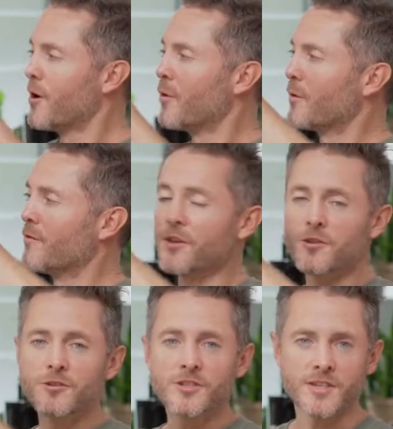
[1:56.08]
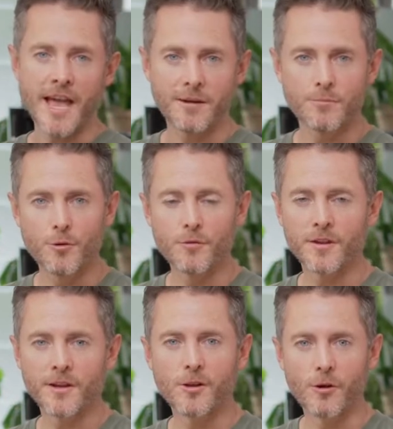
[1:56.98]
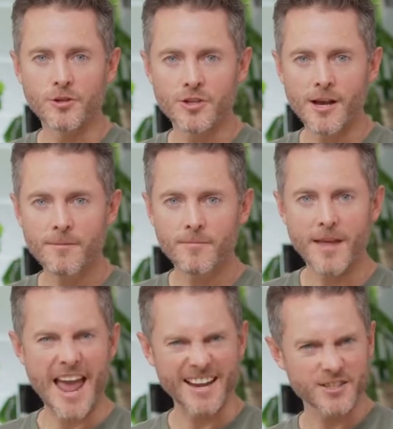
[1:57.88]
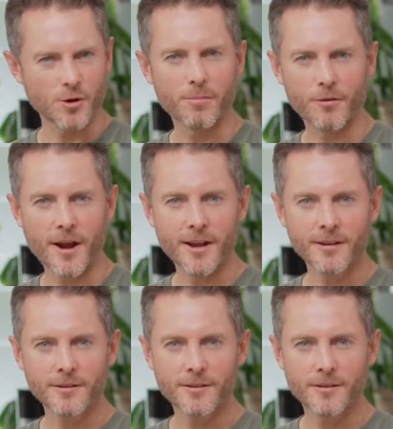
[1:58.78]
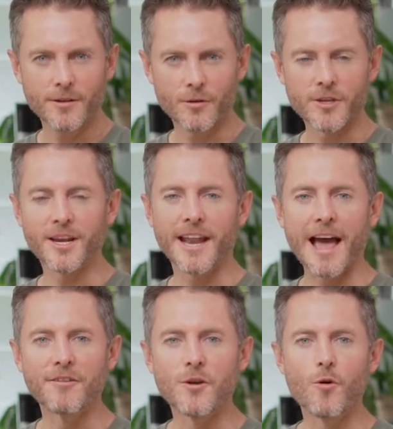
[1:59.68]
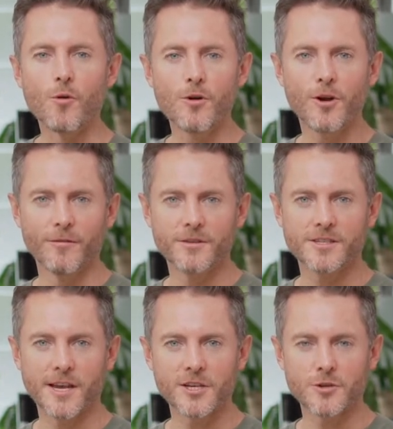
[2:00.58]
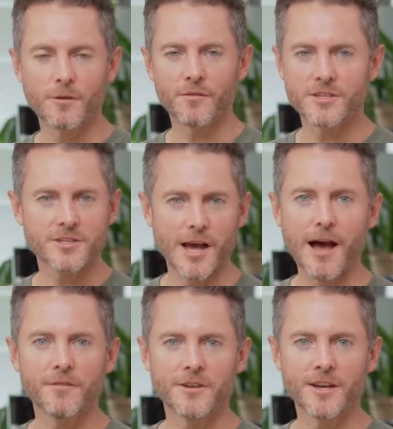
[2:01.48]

With the new soundproof enclosure and it's operating, you can have a normal conversation with your staff and your